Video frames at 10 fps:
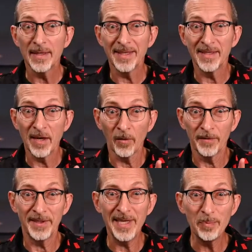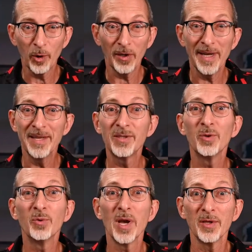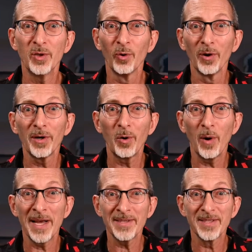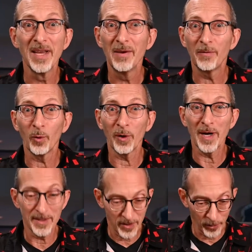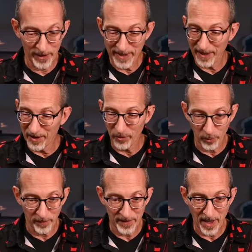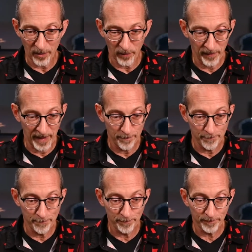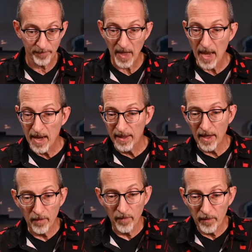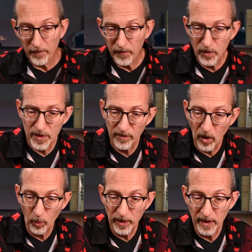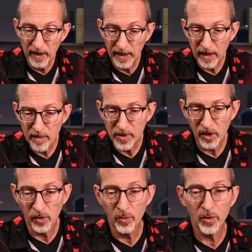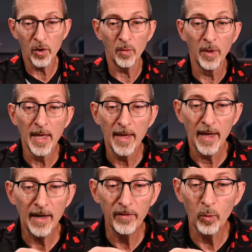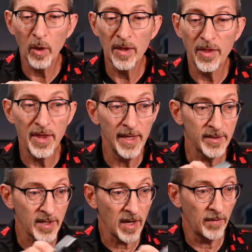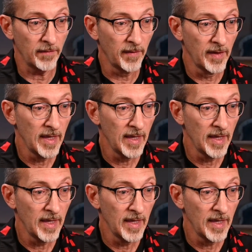to delve deeper into your quest for storytelling through photography. Now, first of all, when it comes to YouTube, everyone thinks of